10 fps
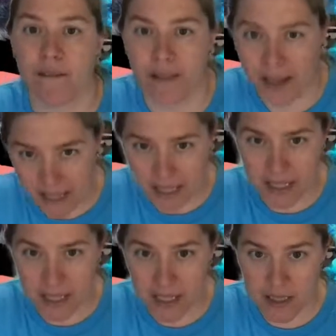
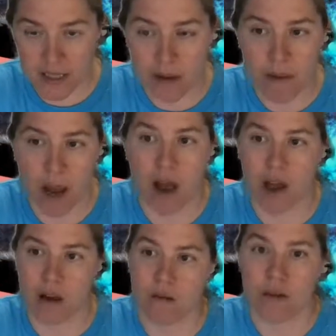Flexiness about
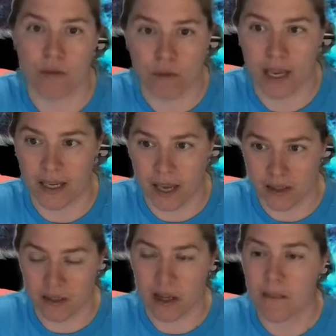how you can
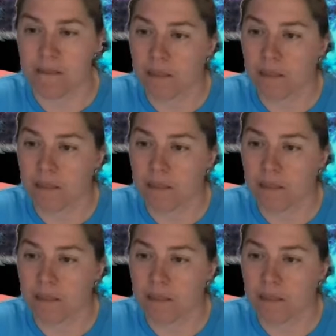get some.